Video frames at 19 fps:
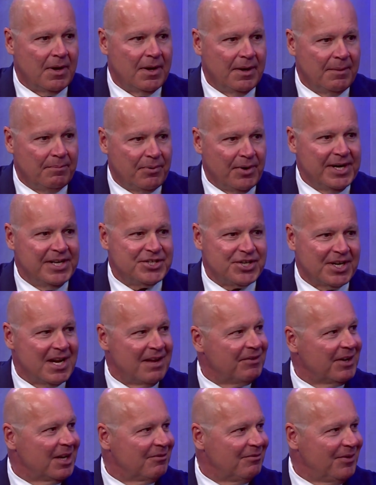pretty
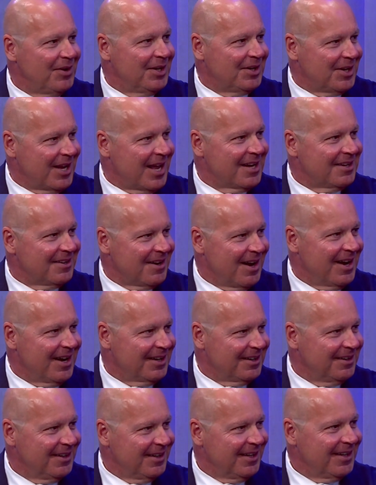significant feat to get
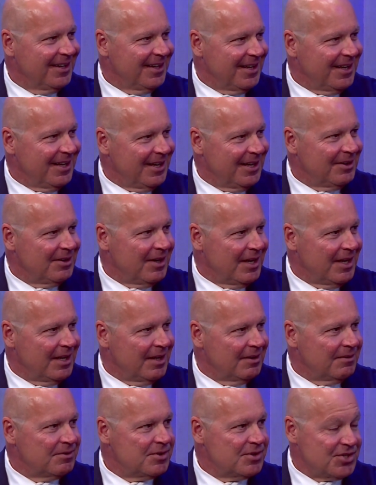done
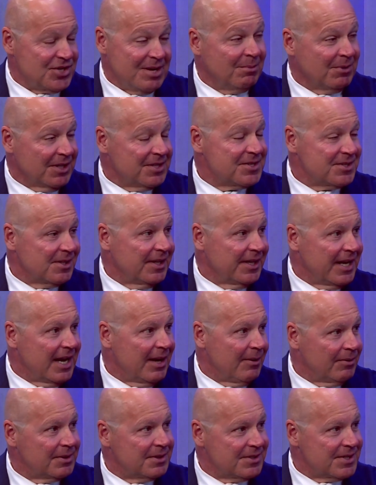and seamlessly, I
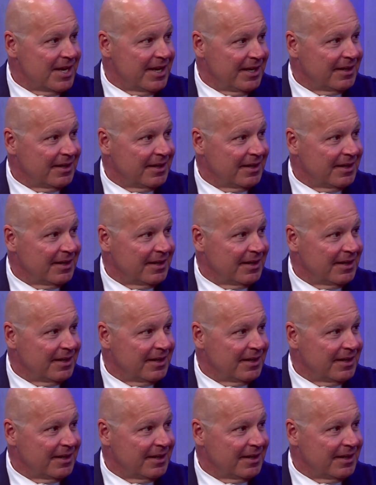would say.